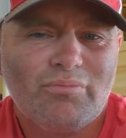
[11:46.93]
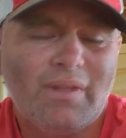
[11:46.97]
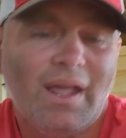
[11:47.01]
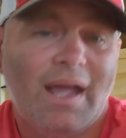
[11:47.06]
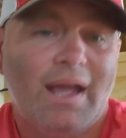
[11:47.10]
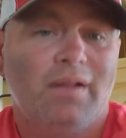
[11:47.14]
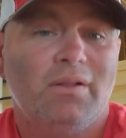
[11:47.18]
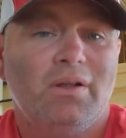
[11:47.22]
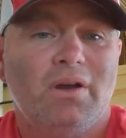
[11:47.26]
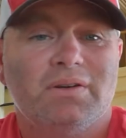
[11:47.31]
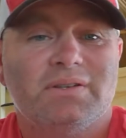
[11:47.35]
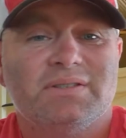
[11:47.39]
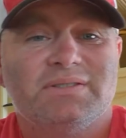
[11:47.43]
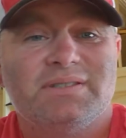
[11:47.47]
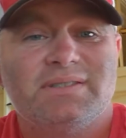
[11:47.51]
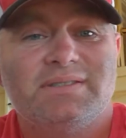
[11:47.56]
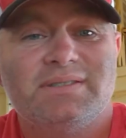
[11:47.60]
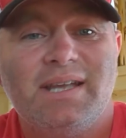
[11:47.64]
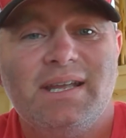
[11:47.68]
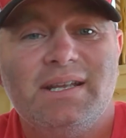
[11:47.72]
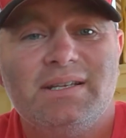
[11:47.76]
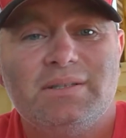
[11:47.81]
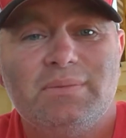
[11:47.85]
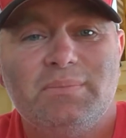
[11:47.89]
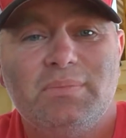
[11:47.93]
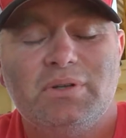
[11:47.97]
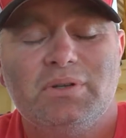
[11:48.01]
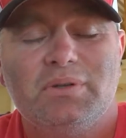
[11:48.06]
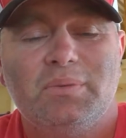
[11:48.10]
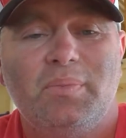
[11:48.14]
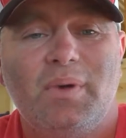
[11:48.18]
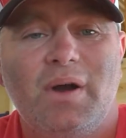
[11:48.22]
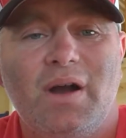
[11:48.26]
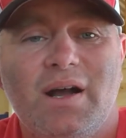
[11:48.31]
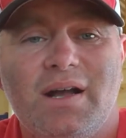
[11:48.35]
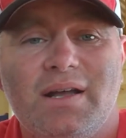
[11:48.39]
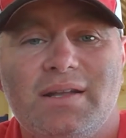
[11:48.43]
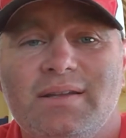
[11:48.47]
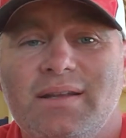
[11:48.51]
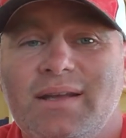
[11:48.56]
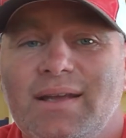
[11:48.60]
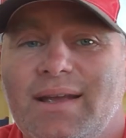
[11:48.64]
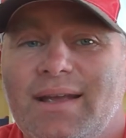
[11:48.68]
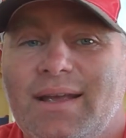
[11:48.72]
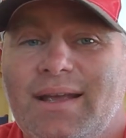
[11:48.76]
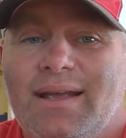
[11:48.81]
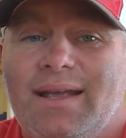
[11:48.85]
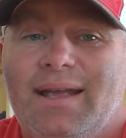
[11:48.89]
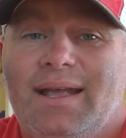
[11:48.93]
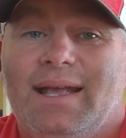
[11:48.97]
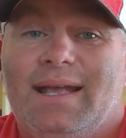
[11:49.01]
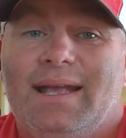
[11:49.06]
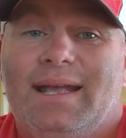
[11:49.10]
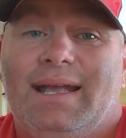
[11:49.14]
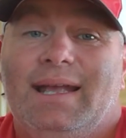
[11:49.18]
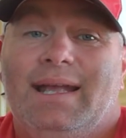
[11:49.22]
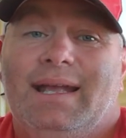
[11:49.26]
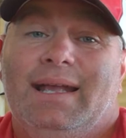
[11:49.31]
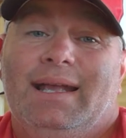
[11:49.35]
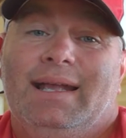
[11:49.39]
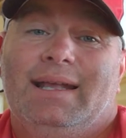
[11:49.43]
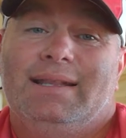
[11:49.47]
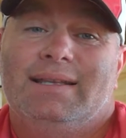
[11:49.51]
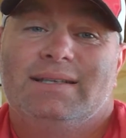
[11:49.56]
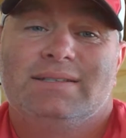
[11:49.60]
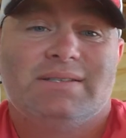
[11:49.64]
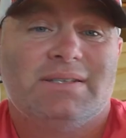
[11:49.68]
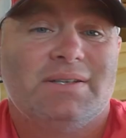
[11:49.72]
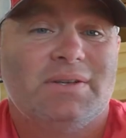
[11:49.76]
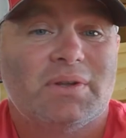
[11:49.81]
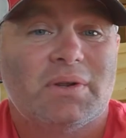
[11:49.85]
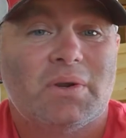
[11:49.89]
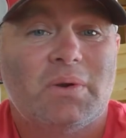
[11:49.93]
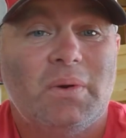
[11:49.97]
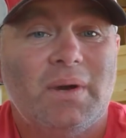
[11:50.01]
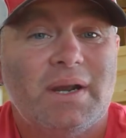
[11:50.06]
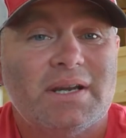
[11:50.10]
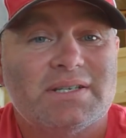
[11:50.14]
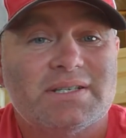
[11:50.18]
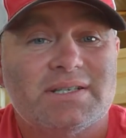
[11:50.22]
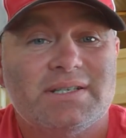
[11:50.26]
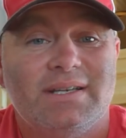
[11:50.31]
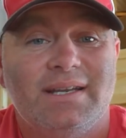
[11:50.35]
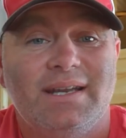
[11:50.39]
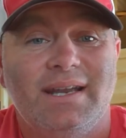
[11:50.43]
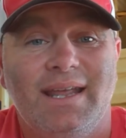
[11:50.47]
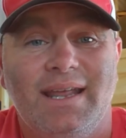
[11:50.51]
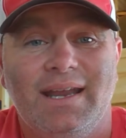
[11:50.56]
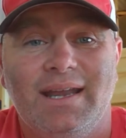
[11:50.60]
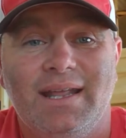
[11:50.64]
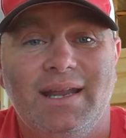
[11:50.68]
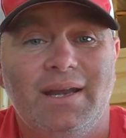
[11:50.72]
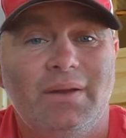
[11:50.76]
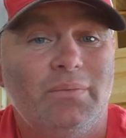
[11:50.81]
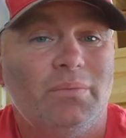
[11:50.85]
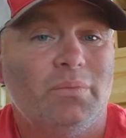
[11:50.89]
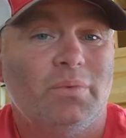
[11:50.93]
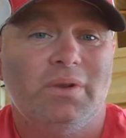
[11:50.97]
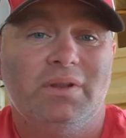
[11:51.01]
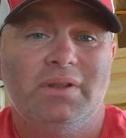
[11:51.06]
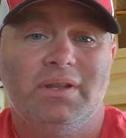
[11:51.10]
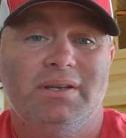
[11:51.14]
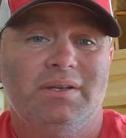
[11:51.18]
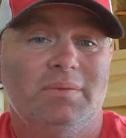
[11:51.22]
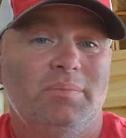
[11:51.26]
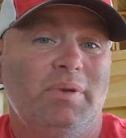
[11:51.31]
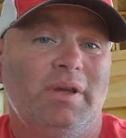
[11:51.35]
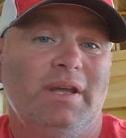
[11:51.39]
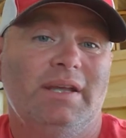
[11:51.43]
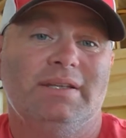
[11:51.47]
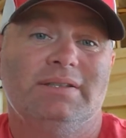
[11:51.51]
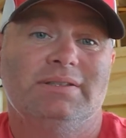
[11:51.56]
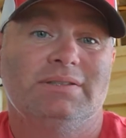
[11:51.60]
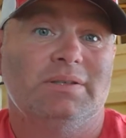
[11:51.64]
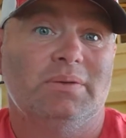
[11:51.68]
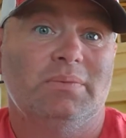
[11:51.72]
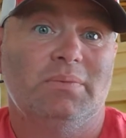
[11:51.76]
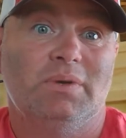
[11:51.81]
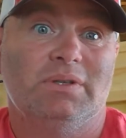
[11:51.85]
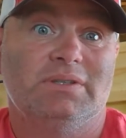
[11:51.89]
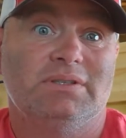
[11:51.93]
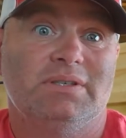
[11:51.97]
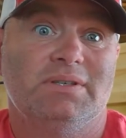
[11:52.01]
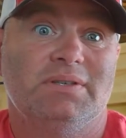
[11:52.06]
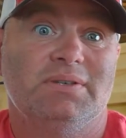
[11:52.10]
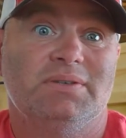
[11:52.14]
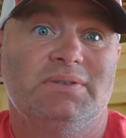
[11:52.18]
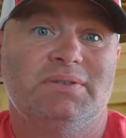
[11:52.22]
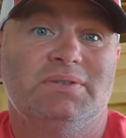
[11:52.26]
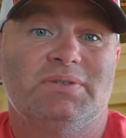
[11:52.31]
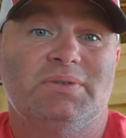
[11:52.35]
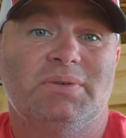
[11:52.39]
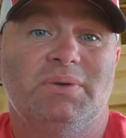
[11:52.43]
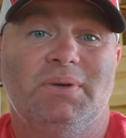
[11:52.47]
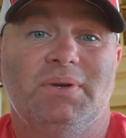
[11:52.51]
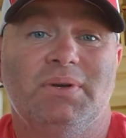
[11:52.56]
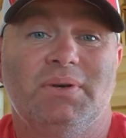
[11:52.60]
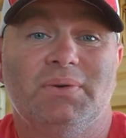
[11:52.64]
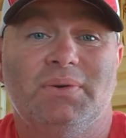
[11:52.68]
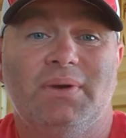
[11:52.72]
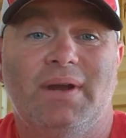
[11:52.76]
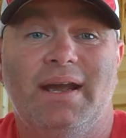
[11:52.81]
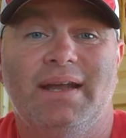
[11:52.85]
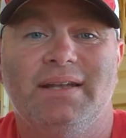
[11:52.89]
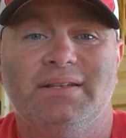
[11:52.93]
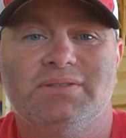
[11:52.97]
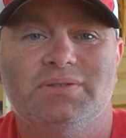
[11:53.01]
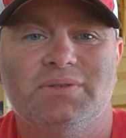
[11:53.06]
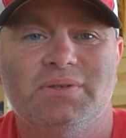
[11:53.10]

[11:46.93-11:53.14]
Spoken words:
How long does it take to build a pond? That's another question, and it really depends on what's under the soil, right?